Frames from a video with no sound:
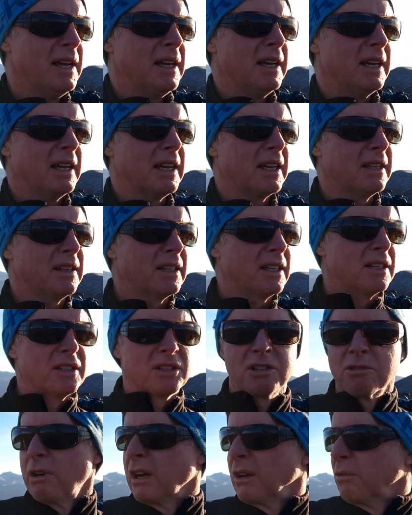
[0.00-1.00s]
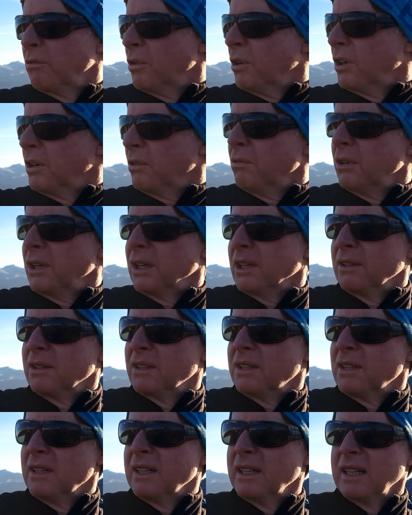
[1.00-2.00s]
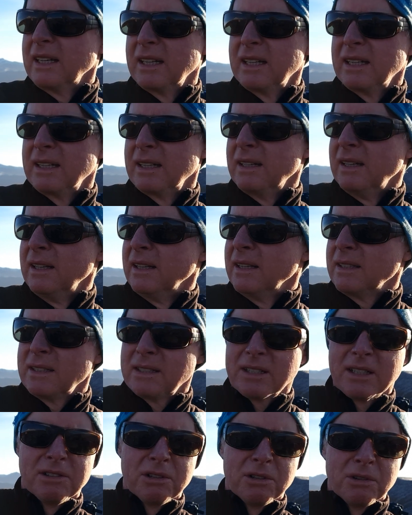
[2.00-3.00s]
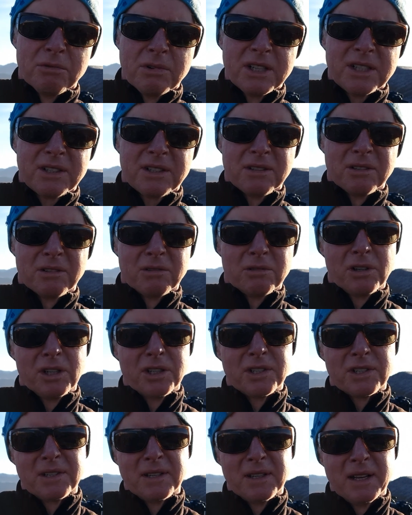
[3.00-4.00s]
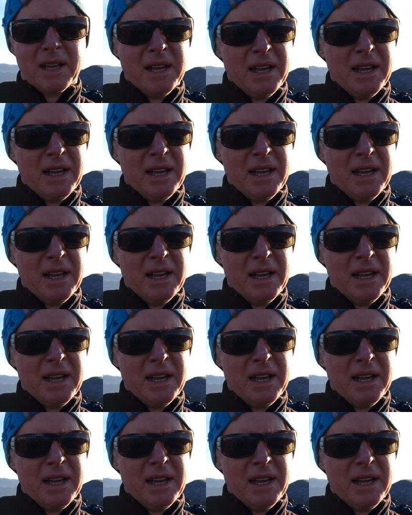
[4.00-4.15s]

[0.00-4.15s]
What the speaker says: and then it swung right around to the western horizon,